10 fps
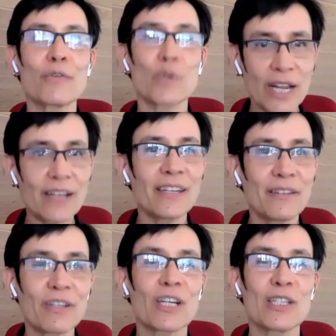variety
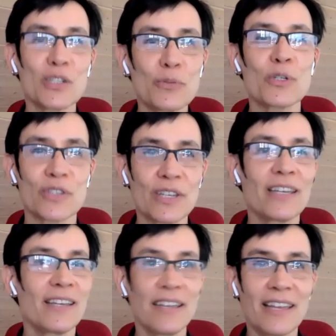of the customers.
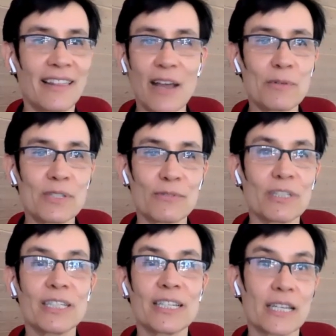That was
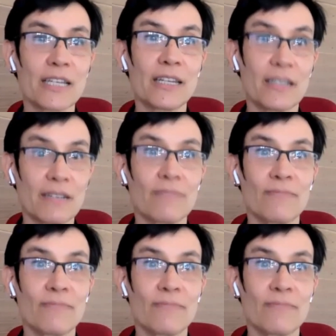really exciting.